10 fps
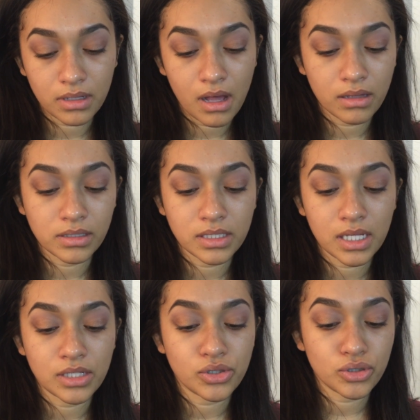Color
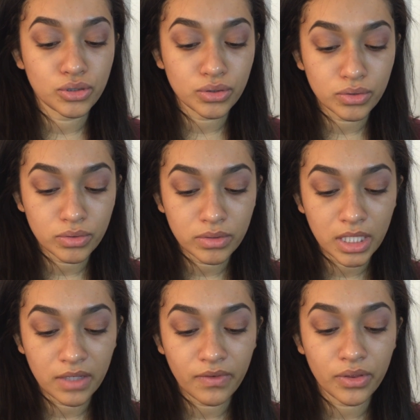stays true
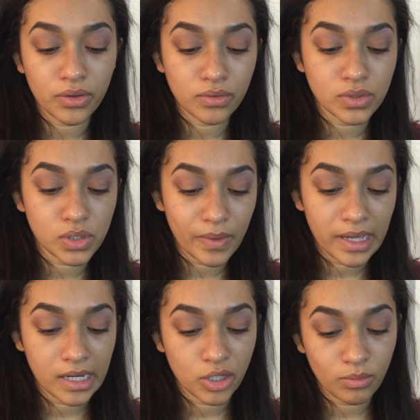even through sweat
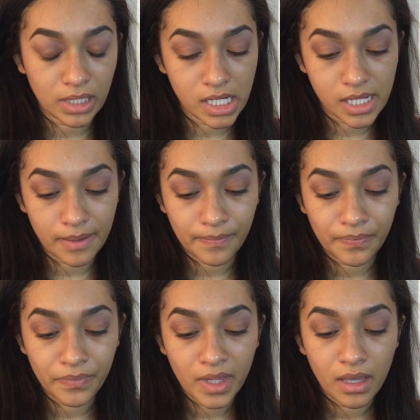and humidity.
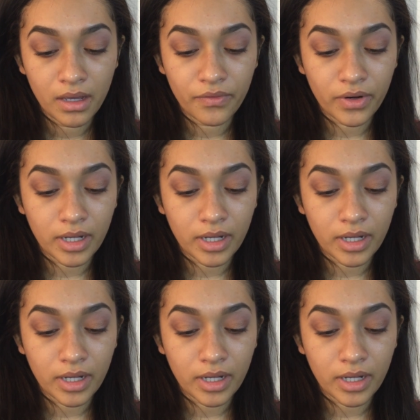For